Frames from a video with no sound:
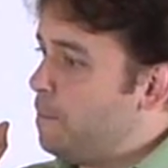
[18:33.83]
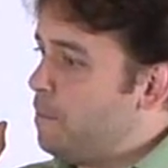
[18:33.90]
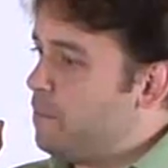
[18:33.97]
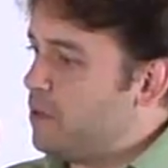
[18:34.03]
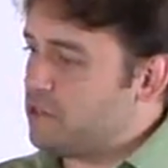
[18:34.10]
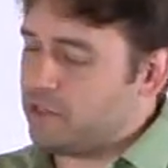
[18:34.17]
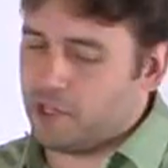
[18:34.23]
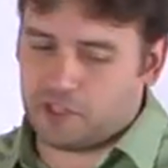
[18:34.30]

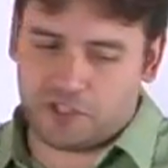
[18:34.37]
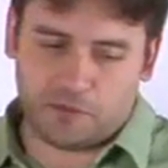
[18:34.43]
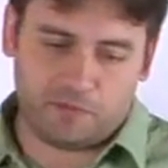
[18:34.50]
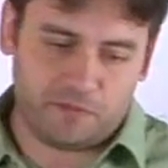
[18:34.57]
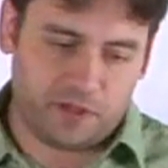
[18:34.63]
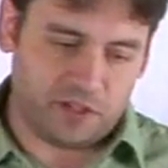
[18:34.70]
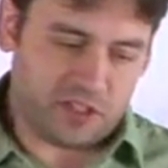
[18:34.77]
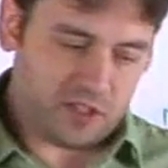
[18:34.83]
there's
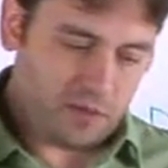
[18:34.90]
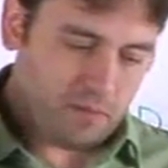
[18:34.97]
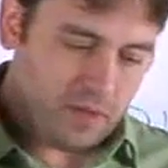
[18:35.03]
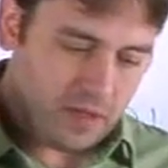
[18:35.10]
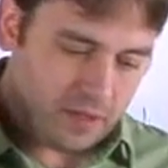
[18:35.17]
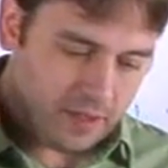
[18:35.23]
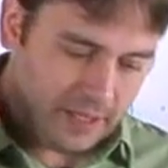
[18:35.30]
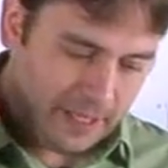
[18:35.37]

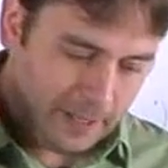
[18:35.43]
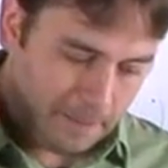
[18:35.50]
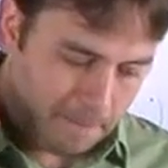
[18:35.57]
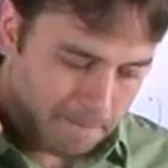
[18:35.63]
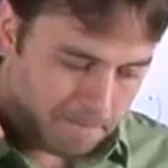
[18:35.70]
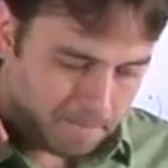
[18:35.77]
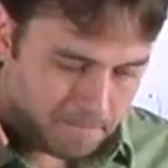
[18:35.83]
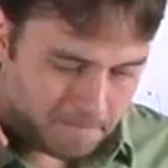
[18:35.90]
some
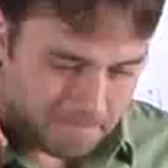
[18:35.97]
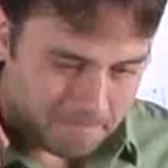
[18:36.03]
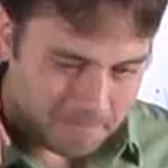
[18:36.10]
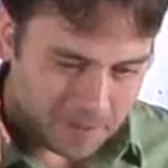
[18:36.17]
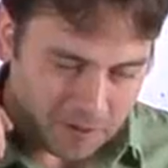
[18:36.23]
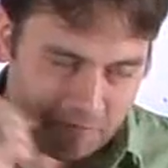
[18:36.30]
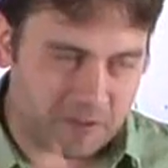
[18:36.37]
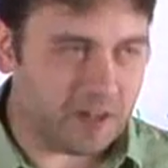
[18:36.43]

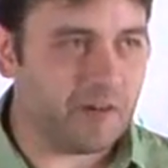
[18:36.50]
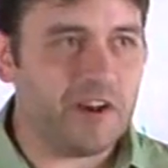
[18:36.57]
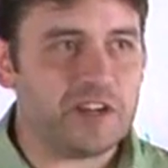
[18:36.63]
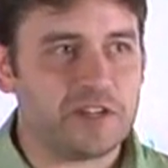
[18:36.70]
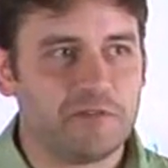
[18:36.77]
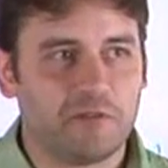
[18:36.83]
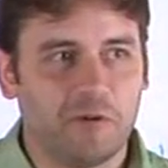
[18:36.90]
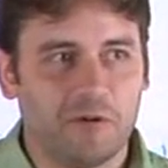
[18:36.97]

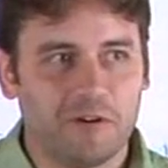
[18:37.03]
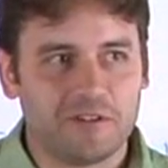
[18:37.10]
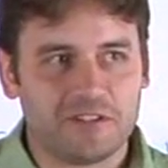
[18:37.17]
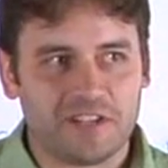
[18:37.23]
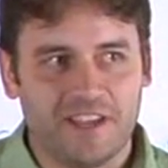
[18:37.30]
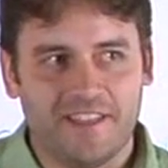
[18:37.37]
configuration, of course,